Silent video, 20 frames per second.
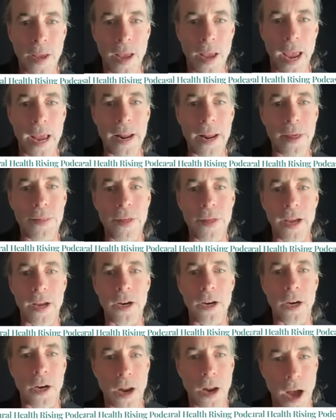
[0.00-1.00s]
Anything
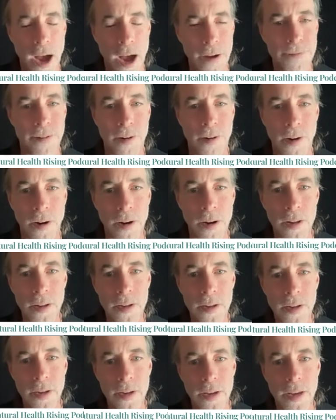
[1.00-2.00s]
lawful
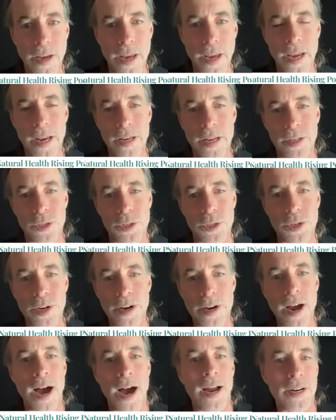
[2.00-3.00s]
is
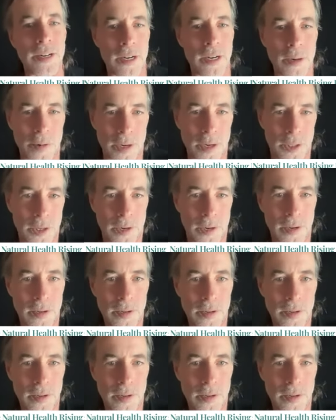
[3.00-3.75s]
non-commercial.